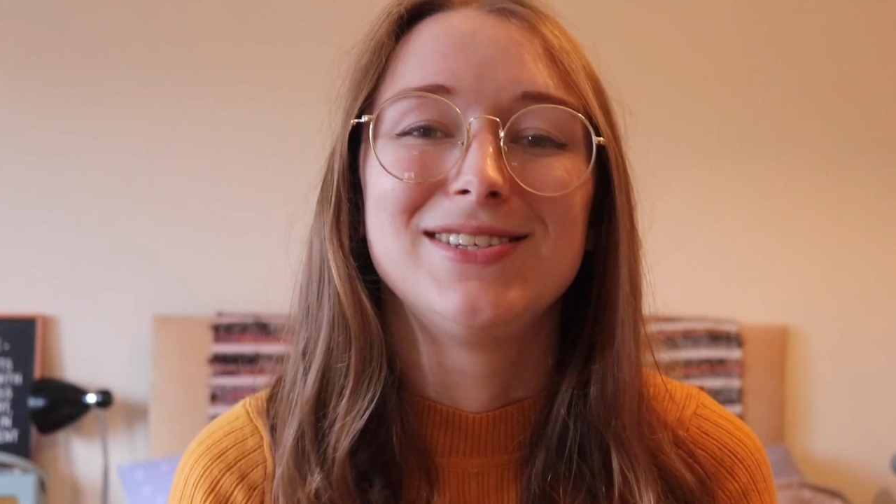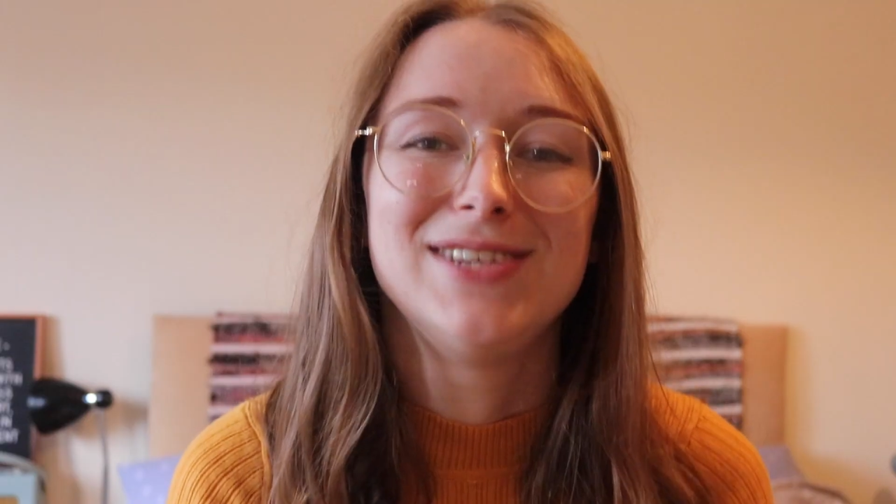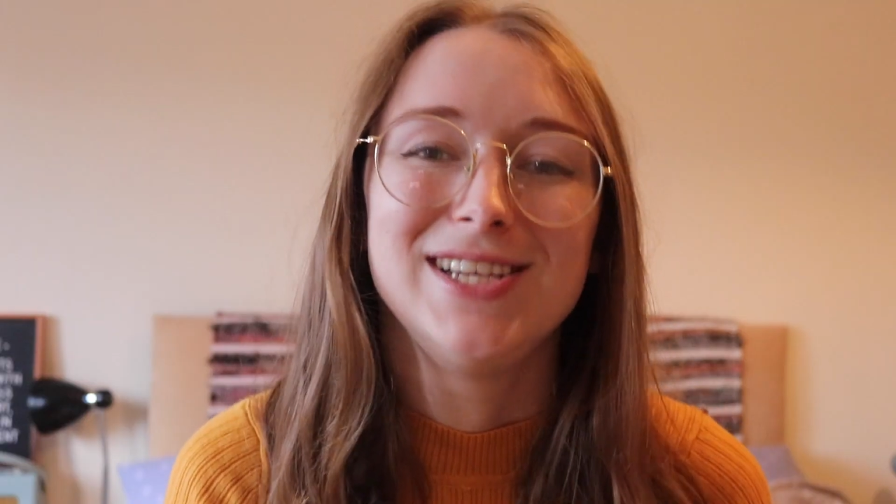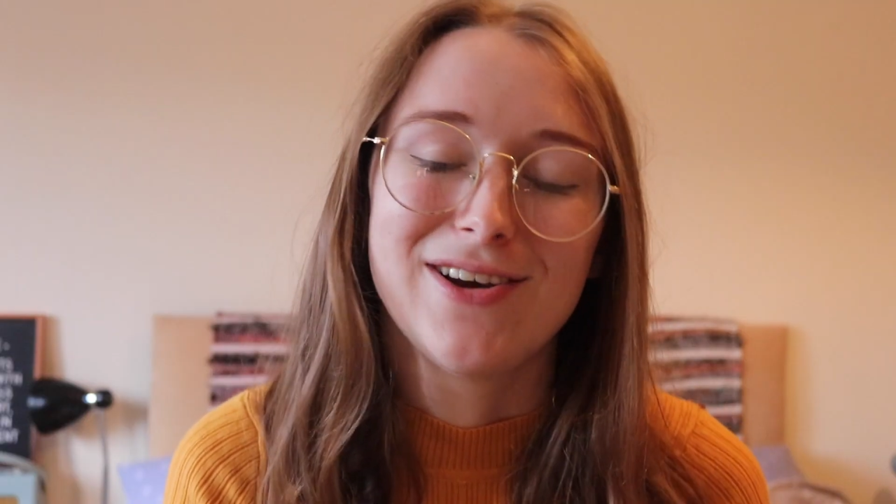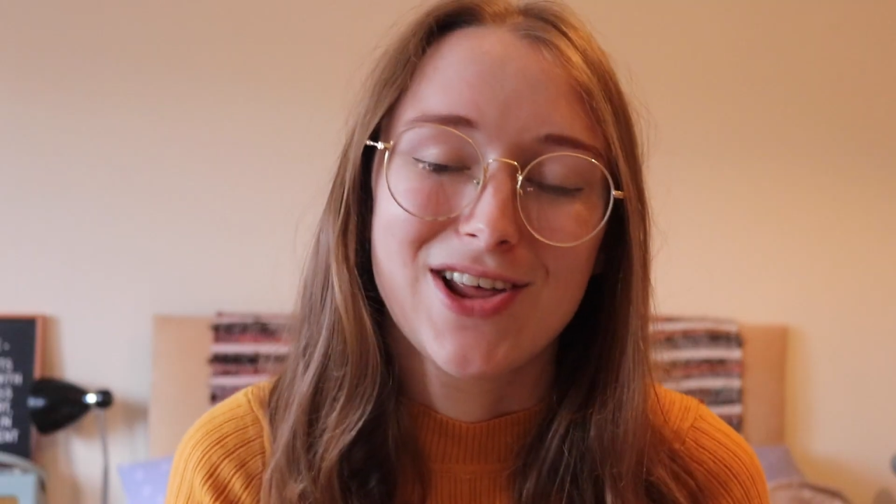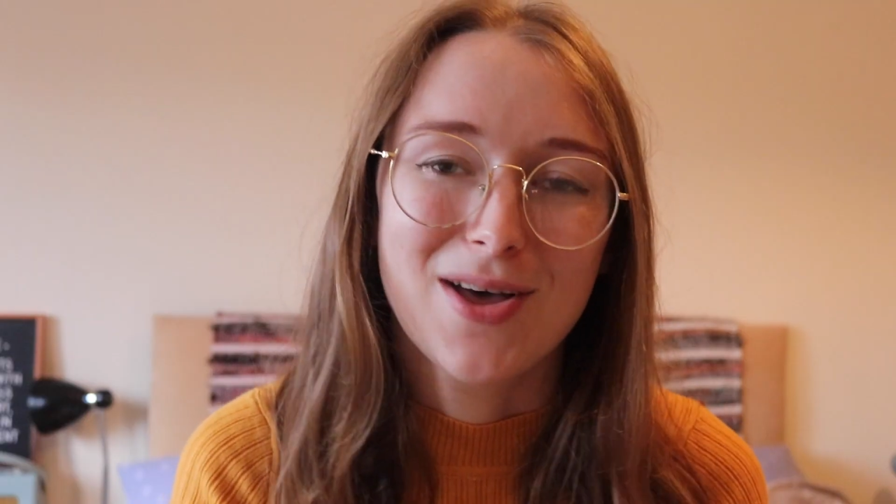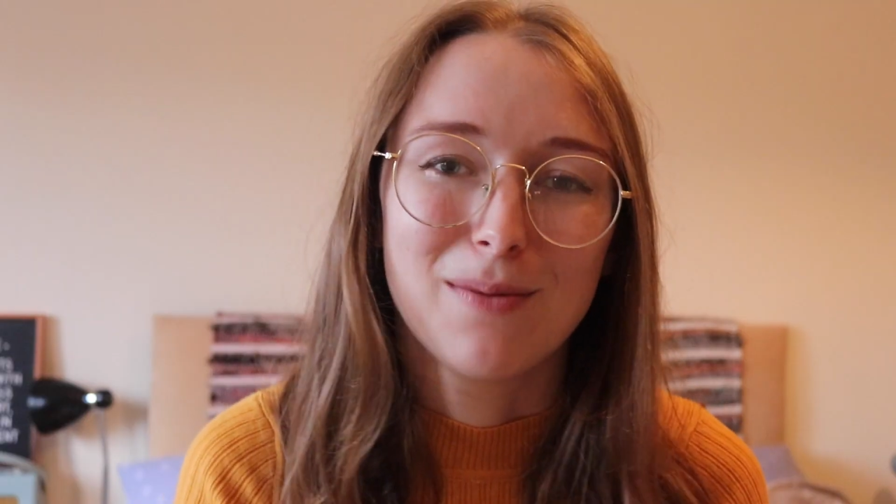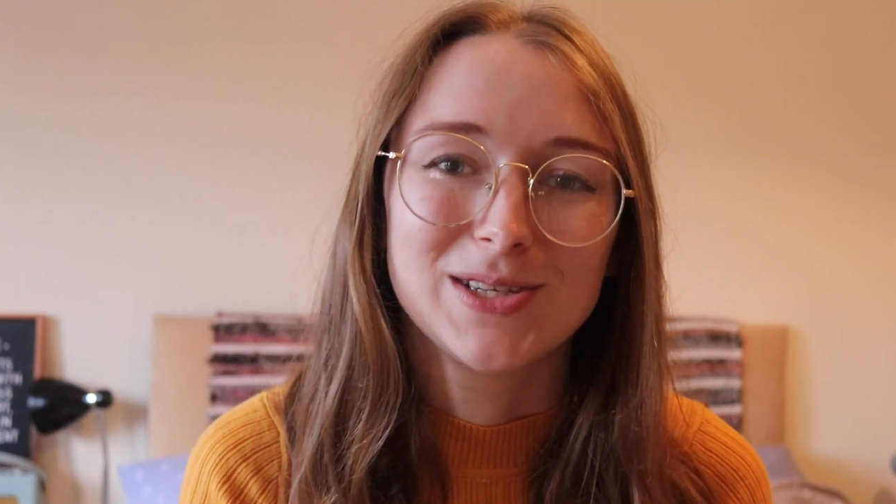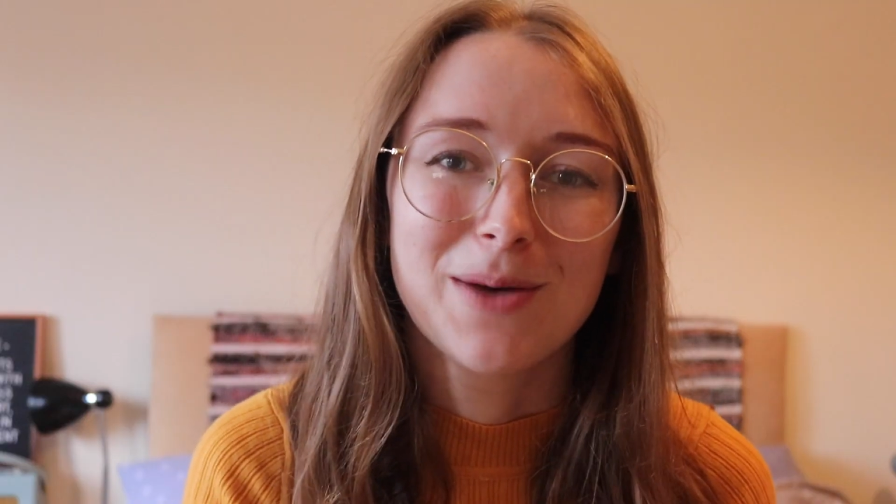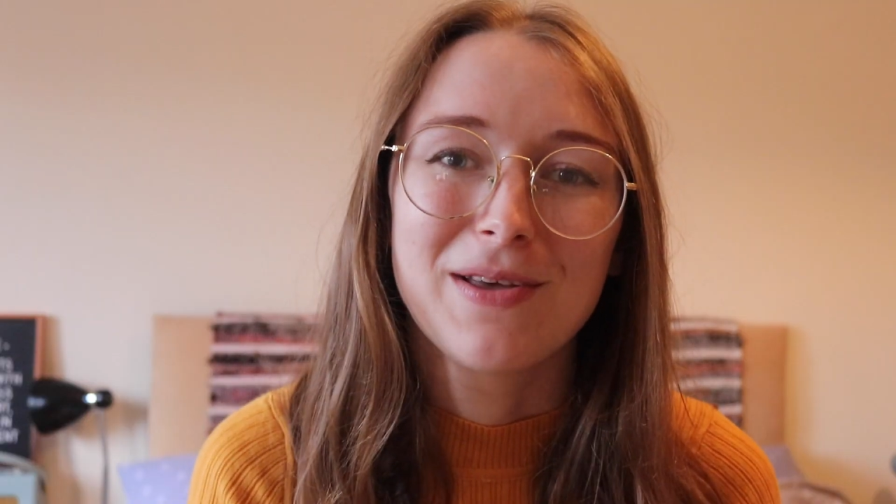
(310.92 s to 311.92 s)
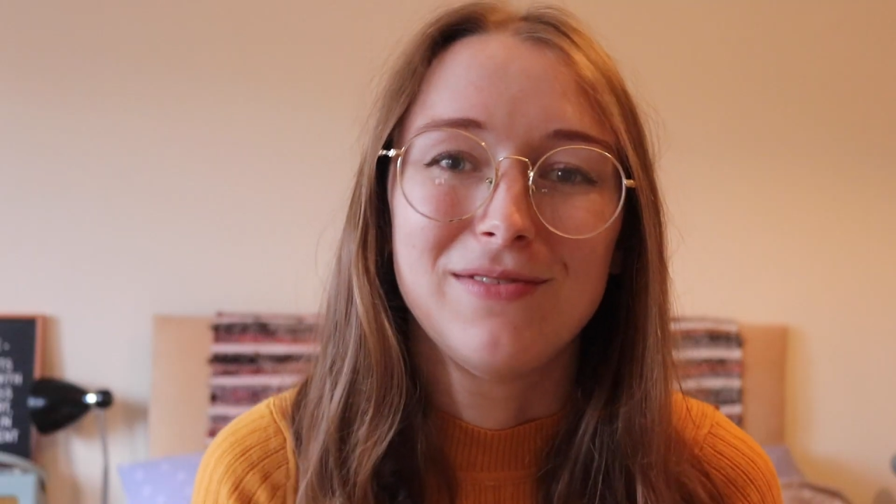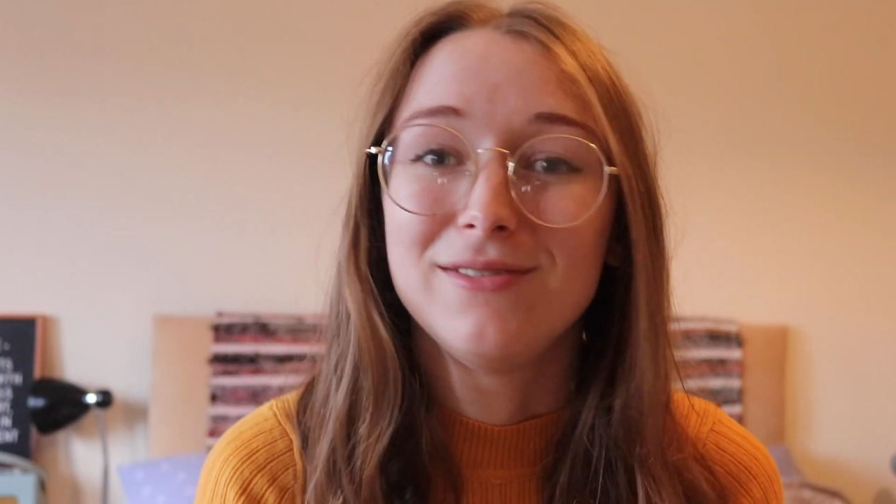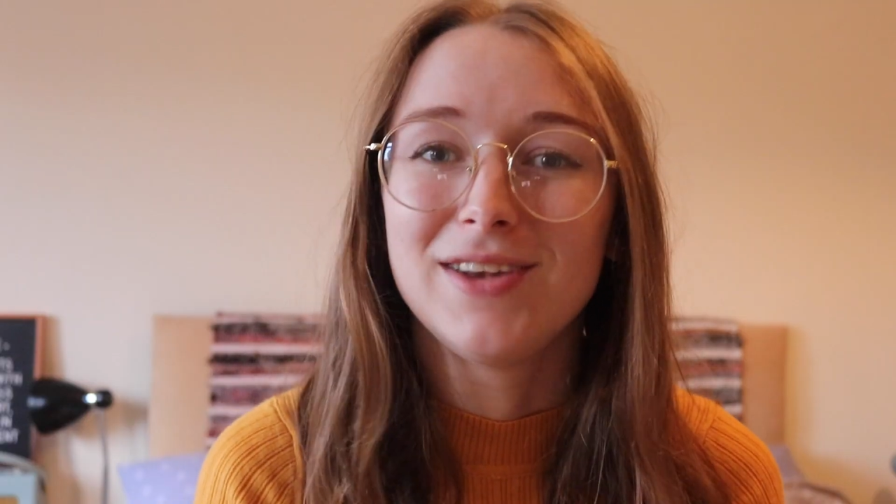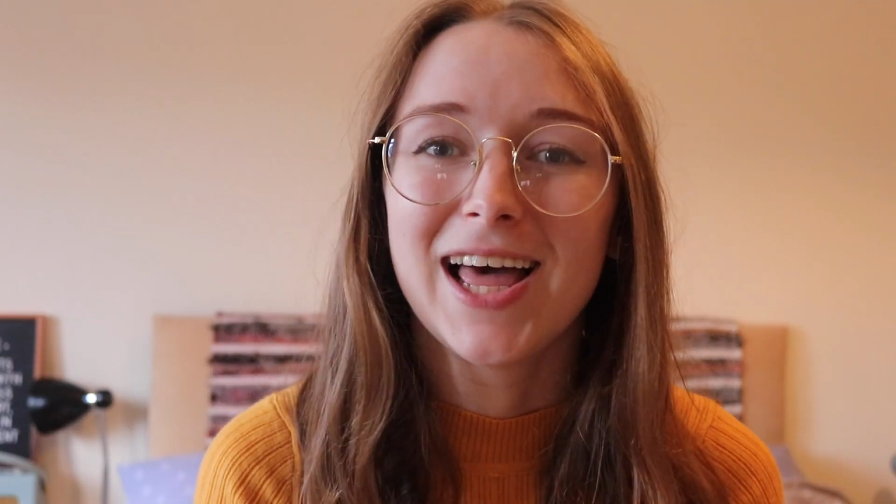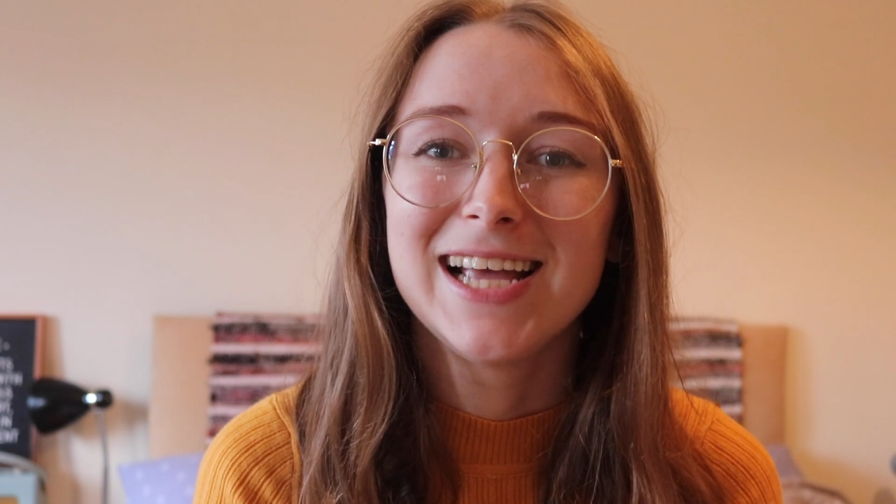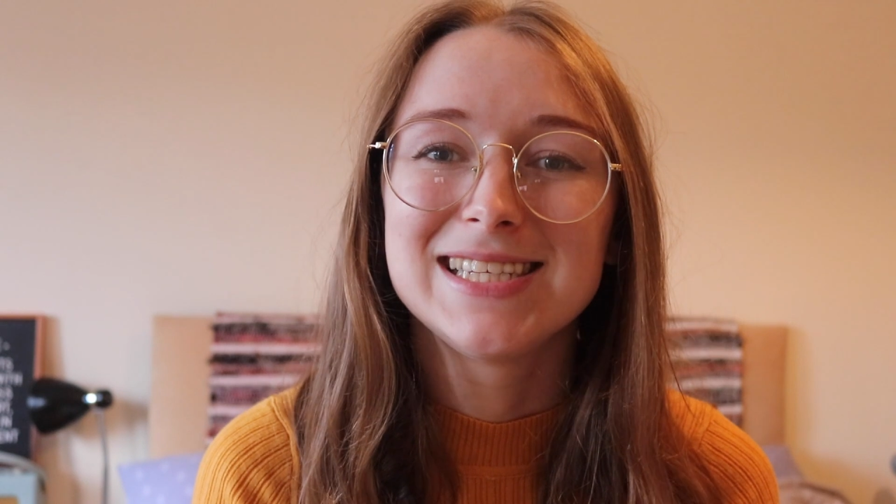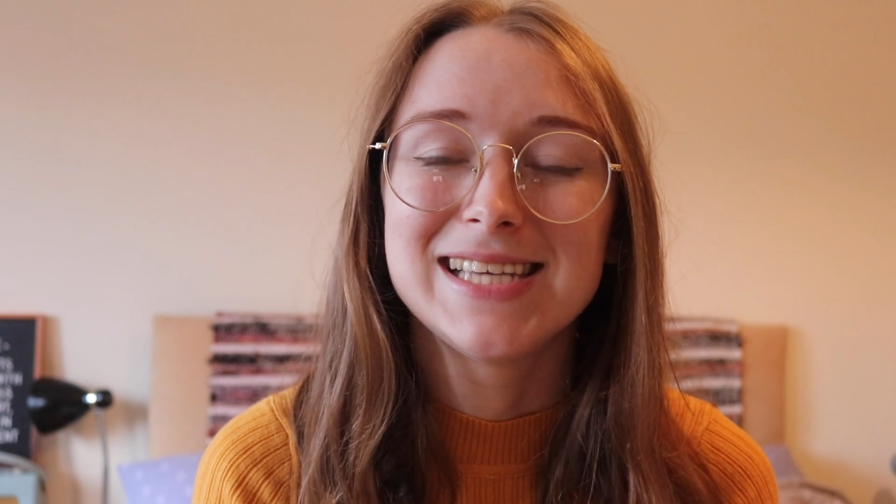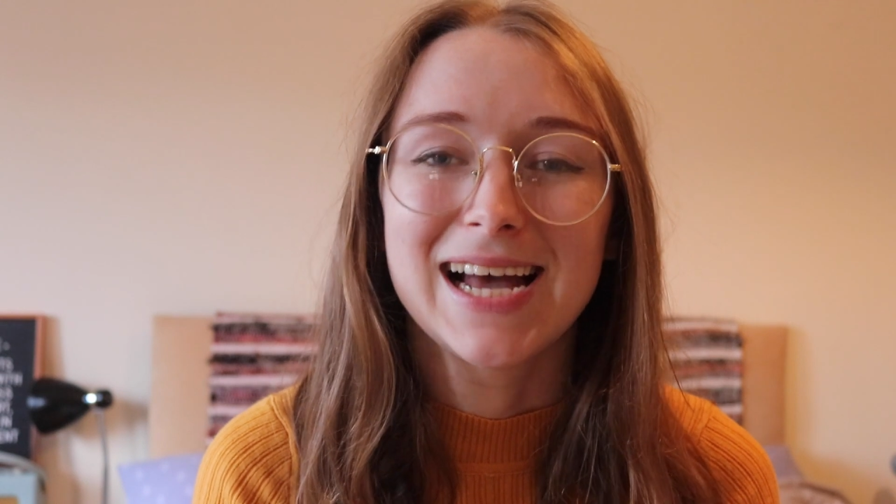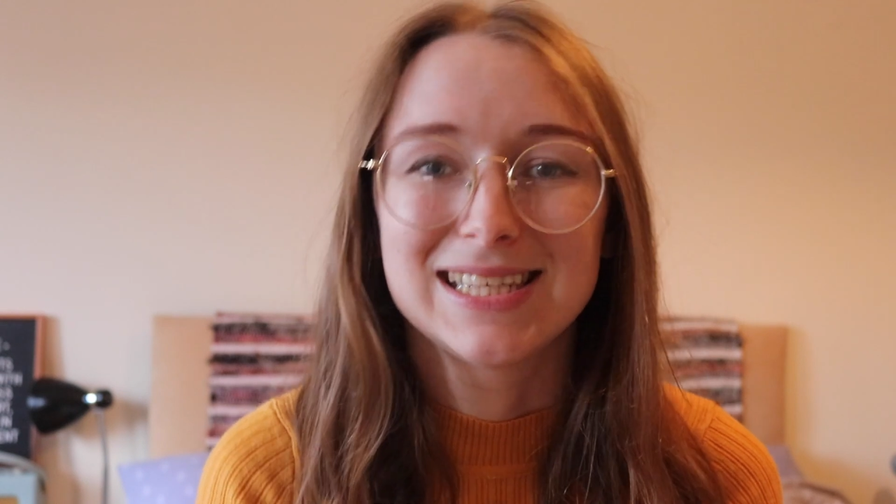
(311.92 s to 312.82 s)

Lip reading: this video a thumbs up if you've liked it,